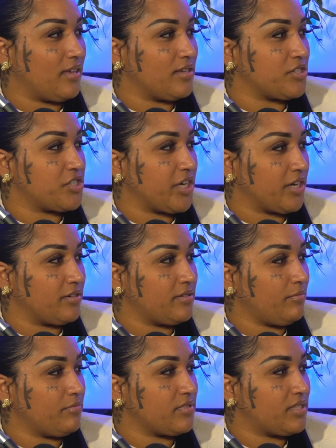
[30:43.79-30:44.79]
a
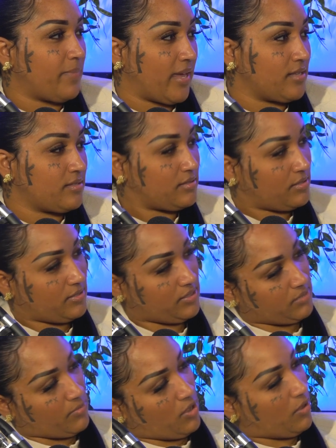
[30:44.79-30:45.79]
shared space and a
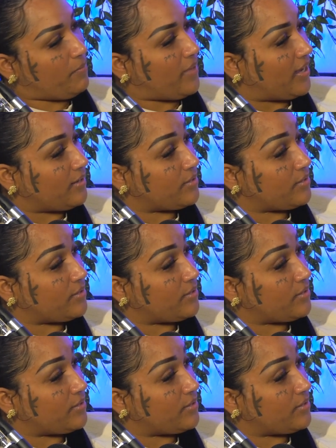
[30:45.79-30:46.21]
small bed.